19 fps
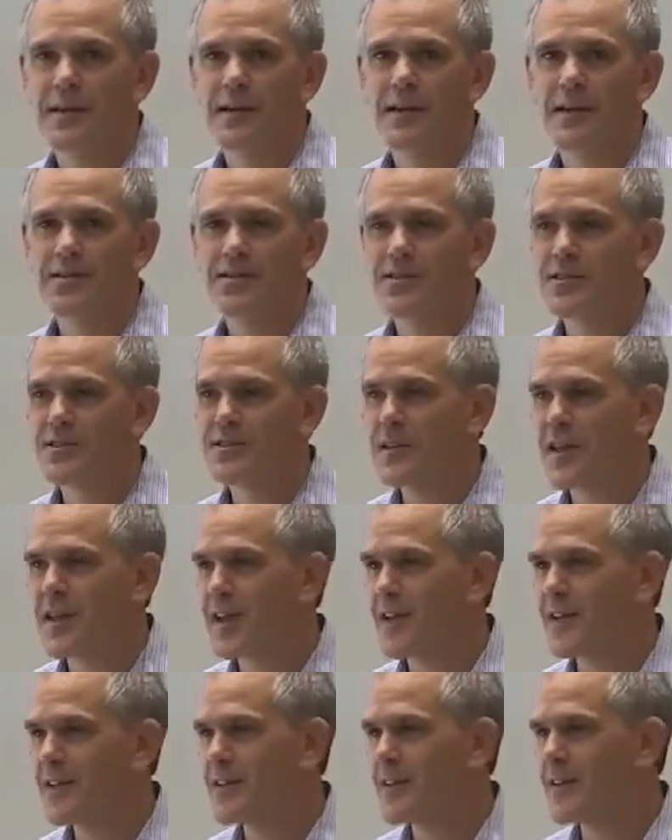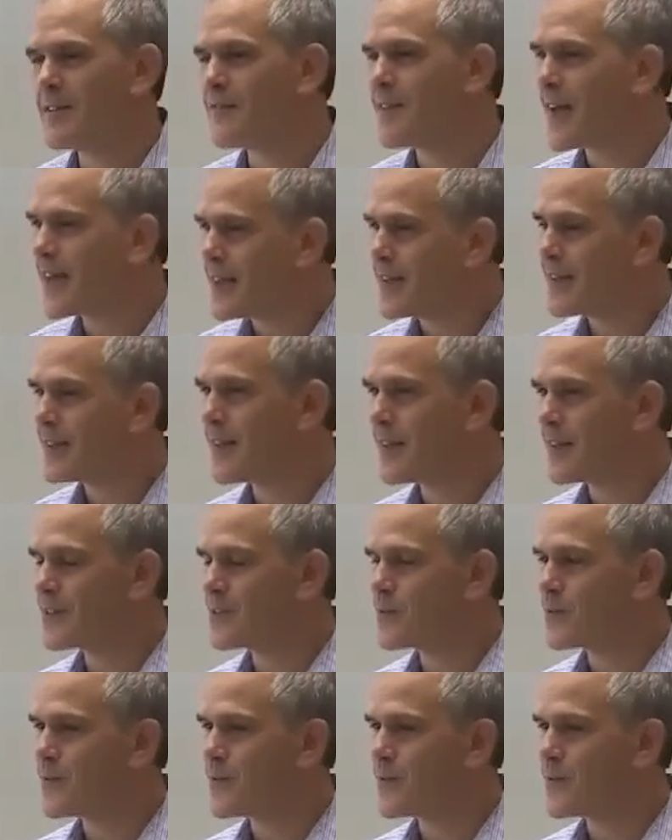sustained, and if anything, as we've